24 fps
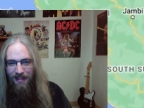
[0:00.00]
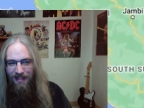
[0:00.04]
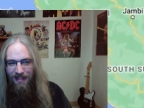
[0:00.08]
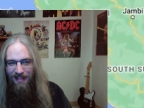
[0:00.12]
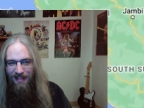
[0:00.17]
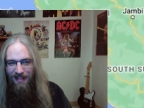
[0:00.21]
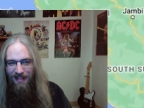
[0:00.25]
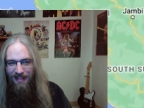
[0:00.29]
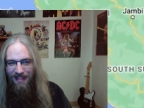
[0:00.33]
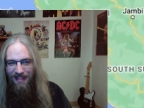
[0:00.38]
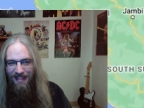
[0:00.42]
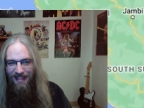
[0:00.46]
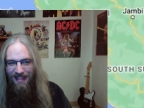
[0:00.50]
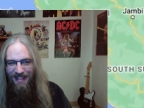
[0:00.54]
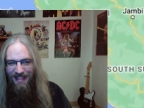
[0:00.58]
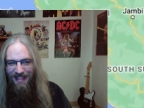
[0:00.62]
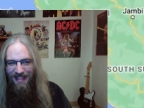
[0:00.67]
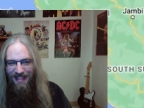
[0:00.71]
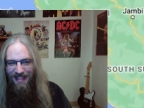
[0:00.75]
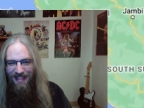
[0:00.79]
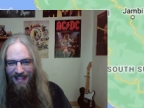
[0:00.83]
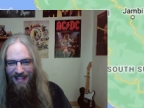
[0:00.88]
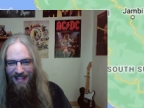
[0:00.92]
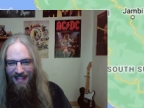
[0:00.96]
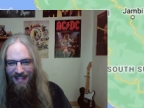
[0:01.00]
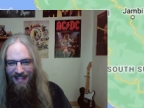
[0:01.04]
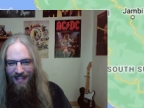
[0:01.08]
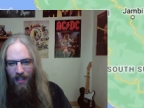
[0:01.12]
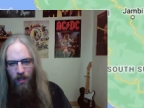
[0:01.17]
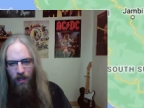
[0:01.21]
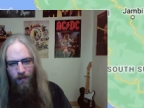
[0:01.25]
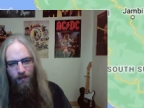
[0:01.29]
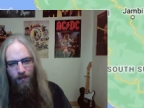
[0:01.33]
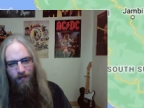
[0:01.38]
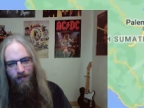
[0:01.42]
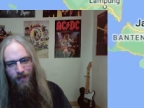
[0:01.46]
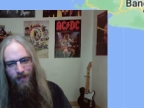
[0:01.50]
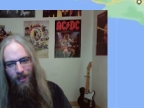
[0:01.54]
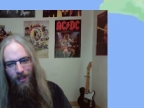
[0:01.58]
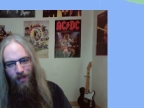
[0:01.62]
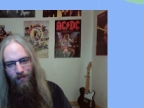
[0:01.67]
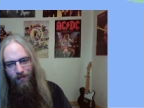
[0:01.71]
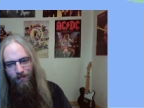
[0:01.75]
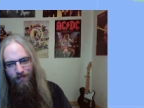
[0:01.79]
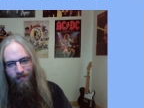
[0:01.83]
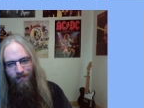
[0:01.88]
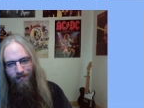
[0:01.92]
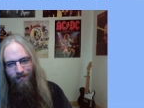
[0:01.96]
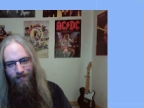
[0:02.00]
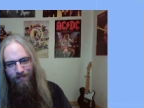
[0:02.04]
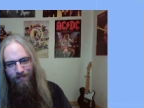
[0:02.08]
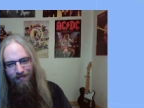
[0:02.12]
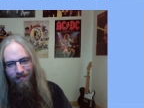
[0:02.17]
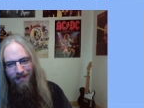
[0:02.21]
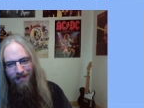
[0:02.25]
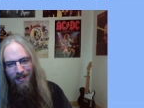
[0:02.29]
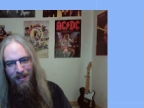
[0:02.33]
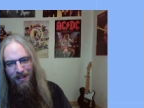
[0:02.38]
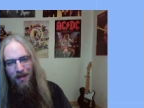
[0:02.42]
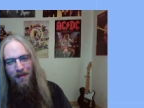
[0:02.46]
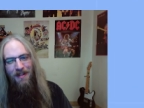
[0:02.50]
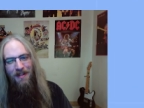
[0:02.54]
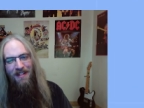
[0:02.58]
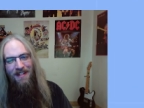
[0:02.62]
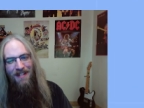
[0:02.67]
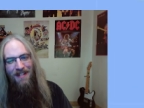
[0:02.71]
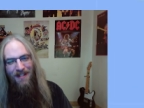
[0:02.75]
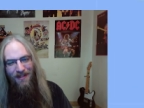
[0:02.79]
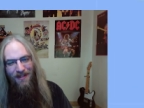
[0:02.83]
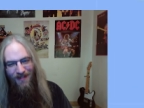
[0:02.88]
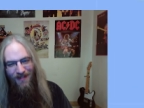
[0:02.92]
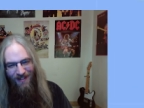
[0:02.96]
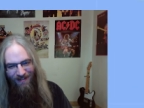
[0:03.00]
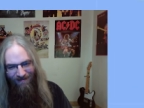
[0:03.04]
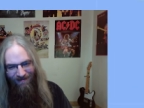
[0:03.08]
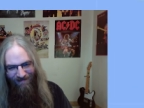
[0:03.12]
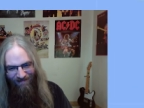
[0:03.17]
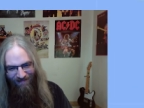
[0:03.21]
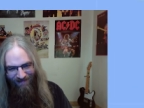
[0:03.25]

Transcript: Nope, nope. I'm gonna go Indonesia.